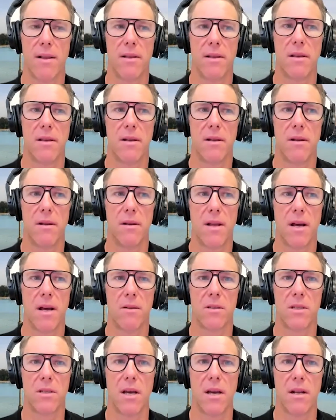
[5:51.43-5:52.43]
It's a
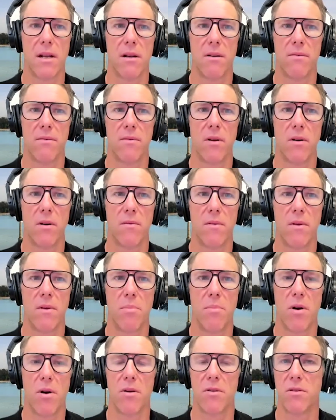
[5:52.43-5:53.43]
downside of the
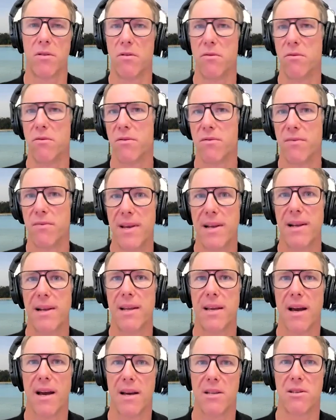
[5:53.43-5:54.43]
person who's
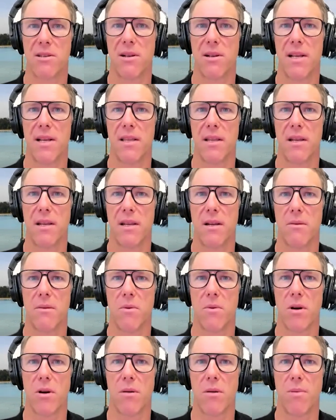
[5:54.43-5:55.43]
feeling isolated in the
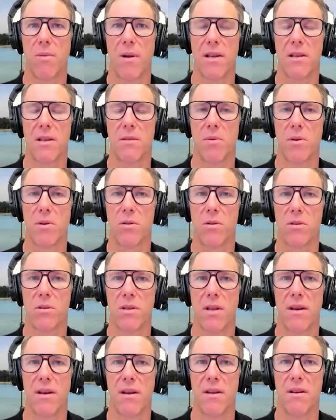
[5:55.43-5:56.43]
workplace because
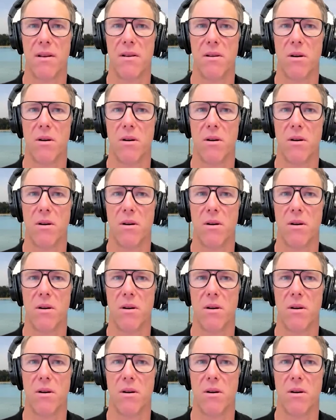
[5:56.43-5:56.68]
they